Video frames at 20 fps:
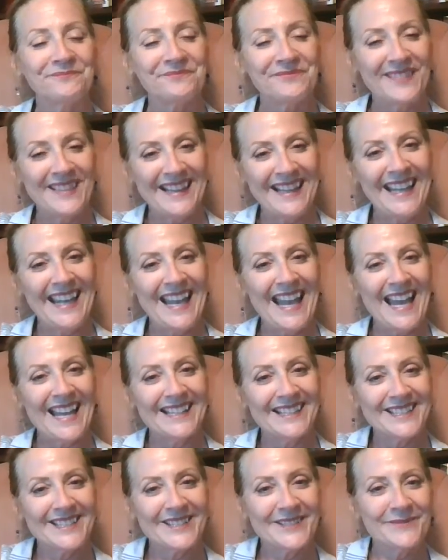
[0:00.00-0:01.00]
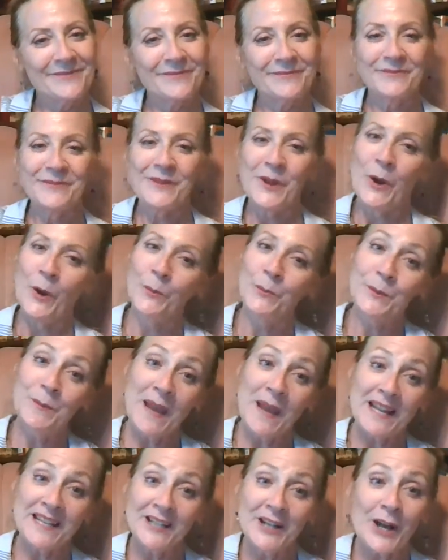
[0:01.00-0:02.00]
The end. Hope you
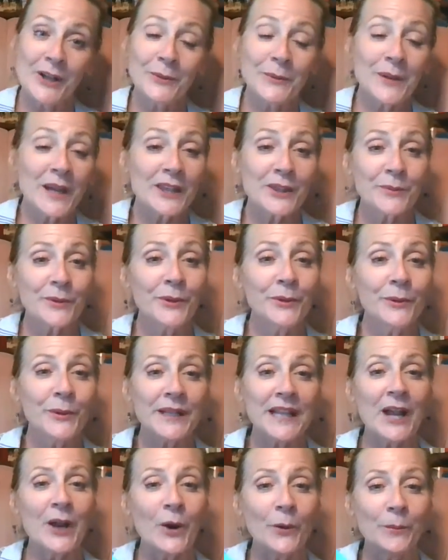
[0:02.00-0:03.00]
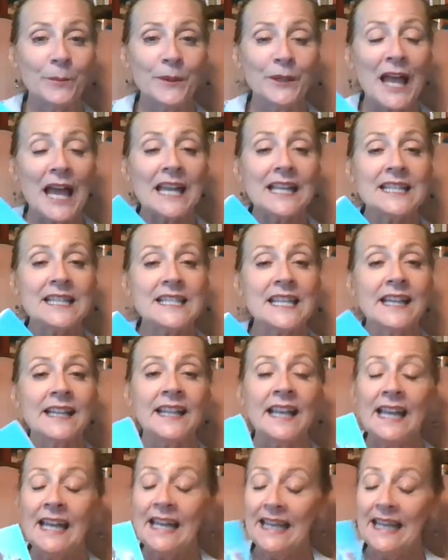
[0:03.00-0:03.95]
made it all the way through, and I hope you liked it.